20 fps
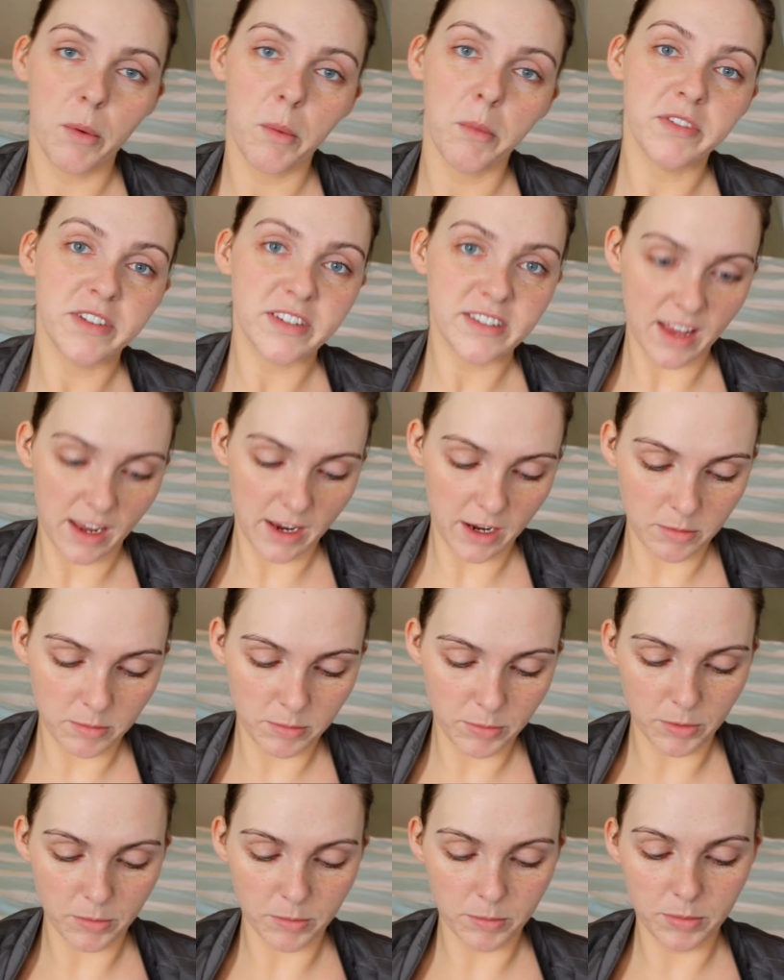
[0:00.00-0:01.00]
in with a second
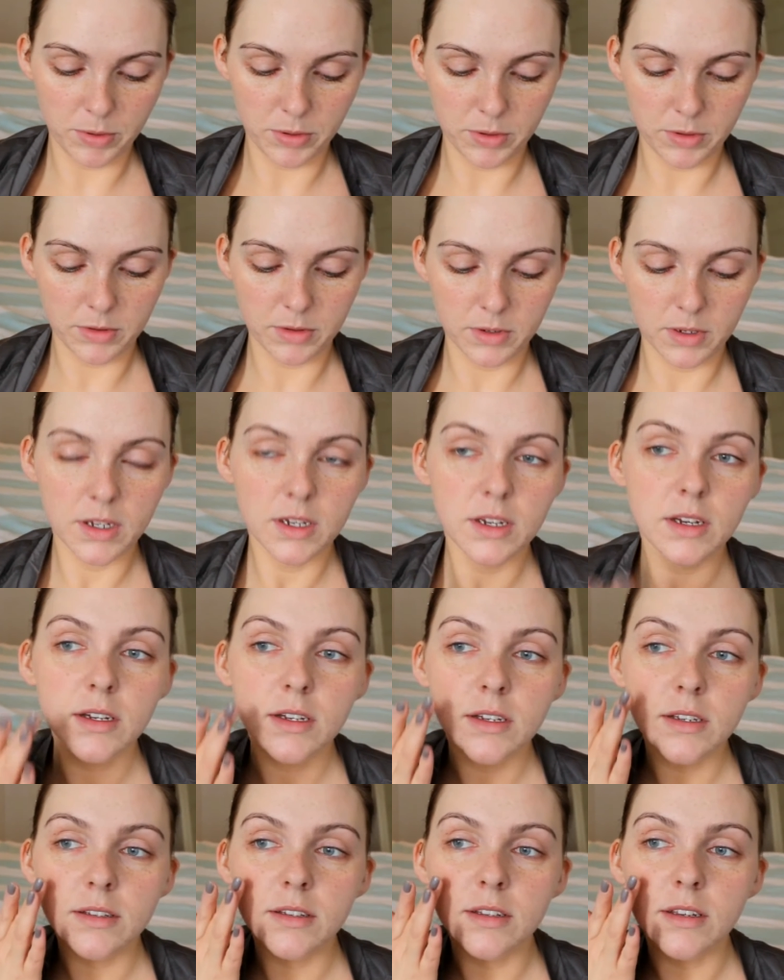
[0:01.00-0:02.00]
pump.
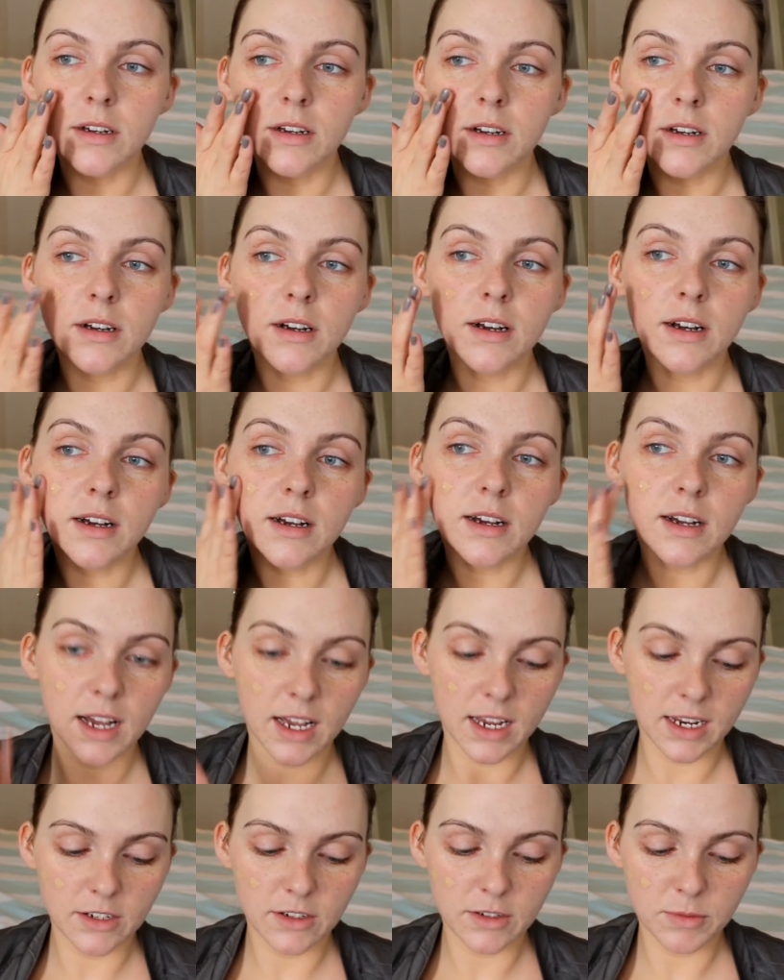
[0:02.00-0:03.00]
So
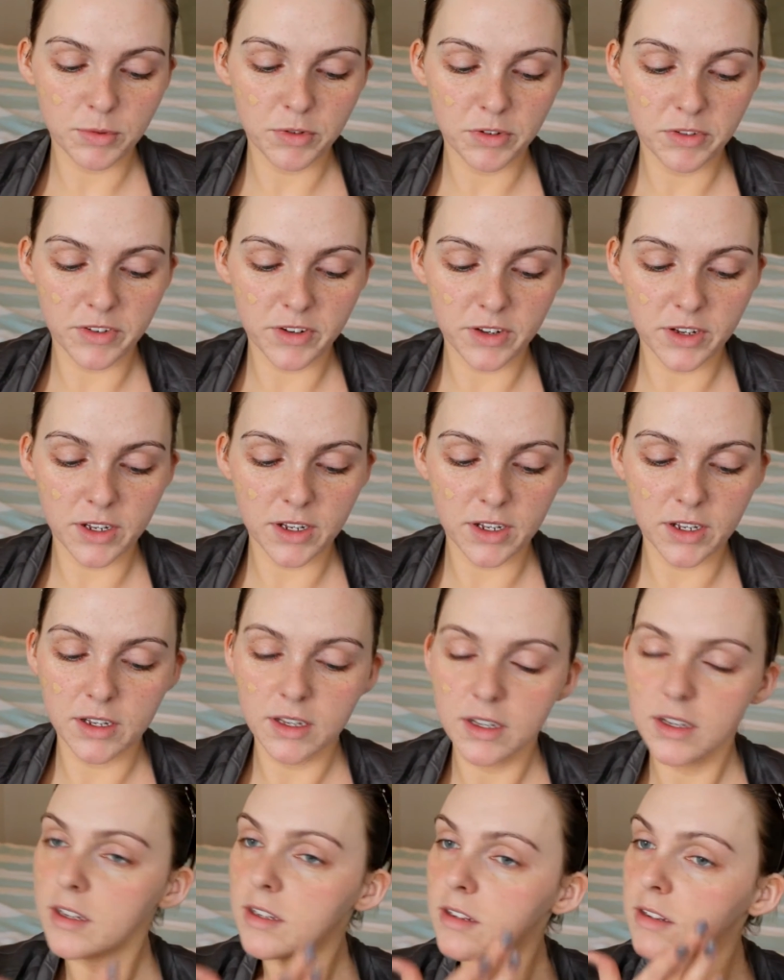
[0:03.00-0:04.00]
I just prefer,
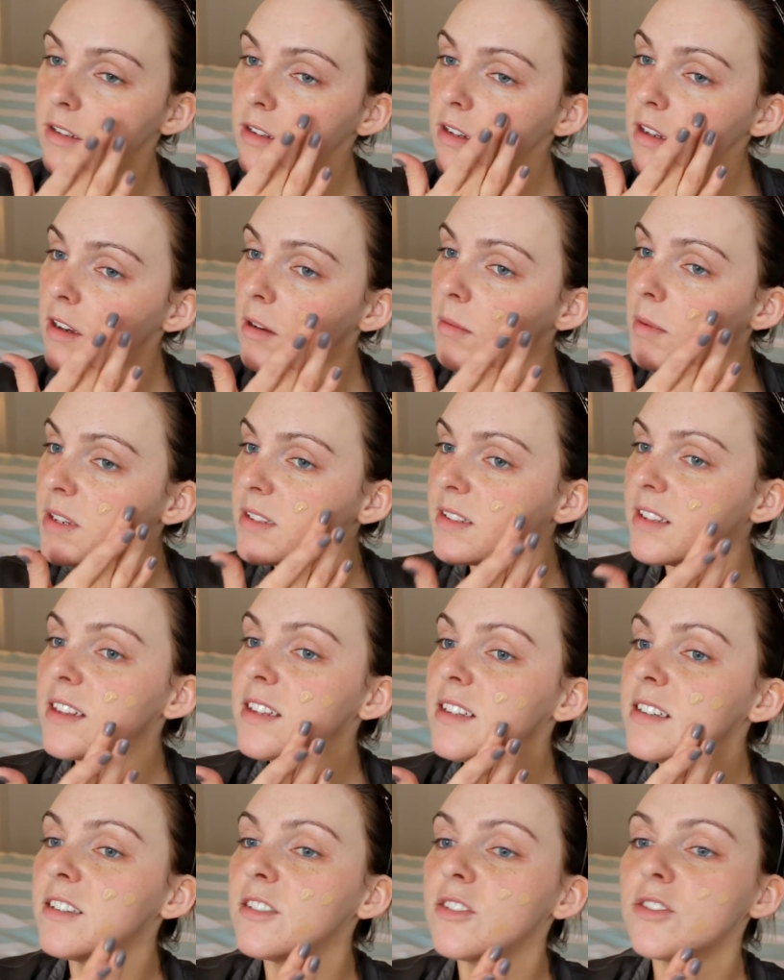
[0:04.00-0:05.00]
because let me say,
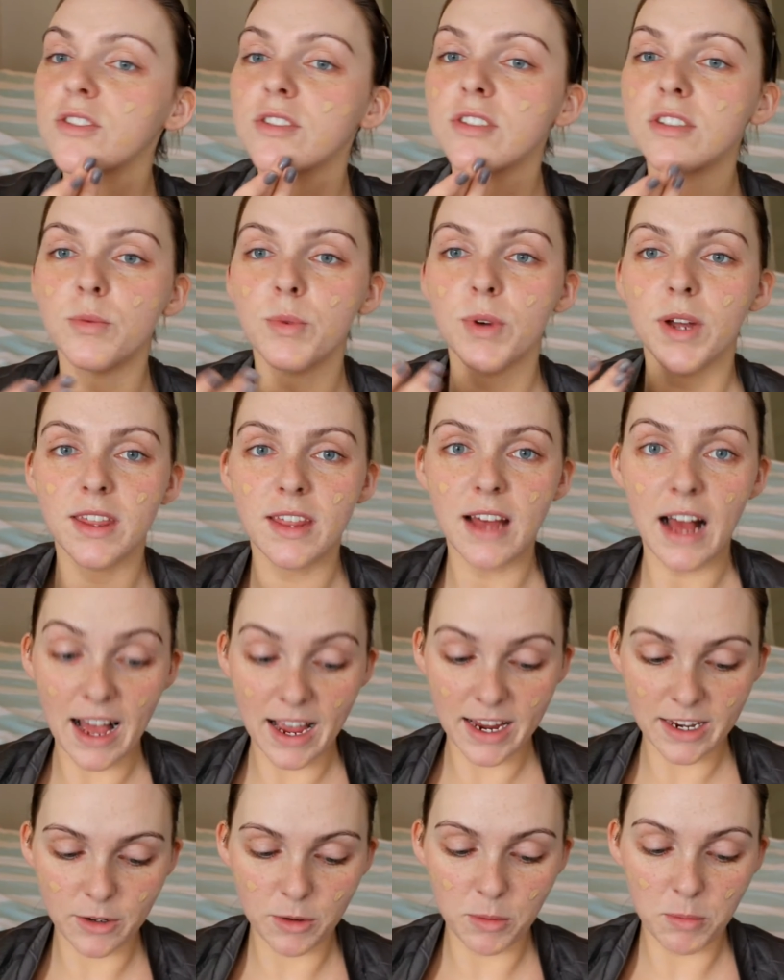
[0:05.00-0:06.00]
this is just the way that
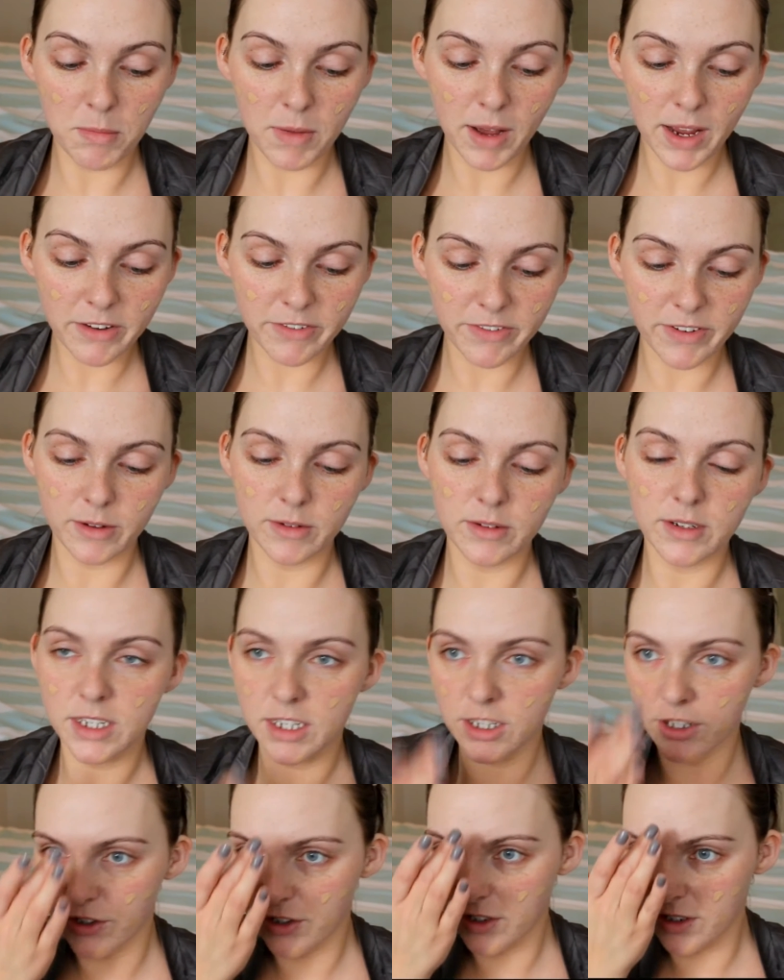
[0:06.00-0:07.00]
I do my
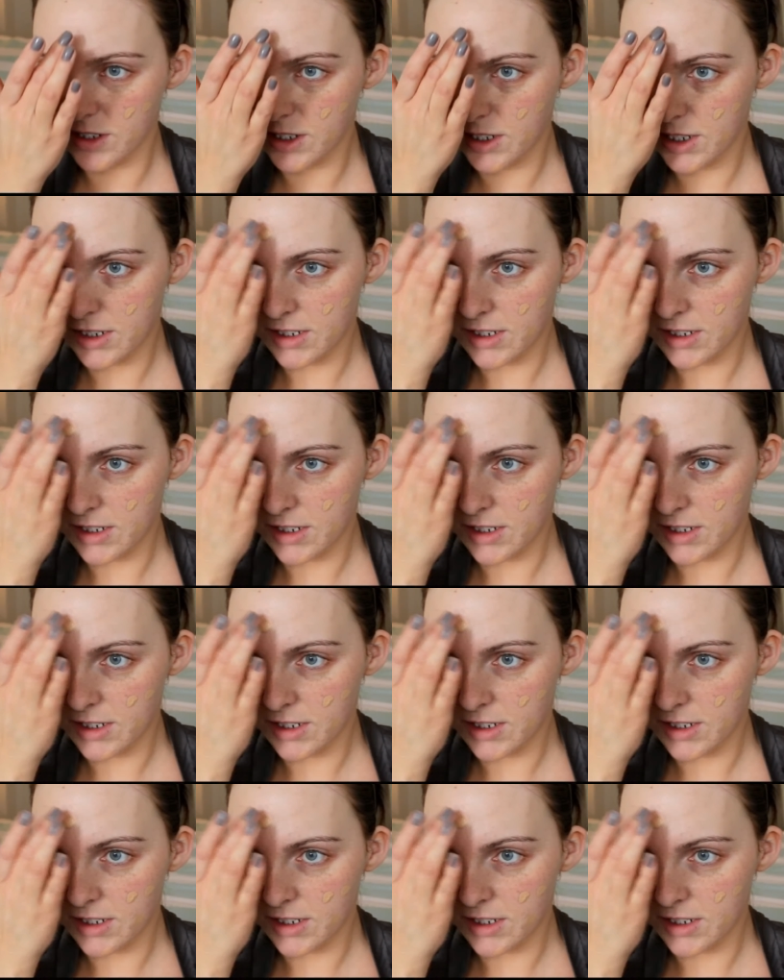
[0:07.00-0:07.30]
foundation.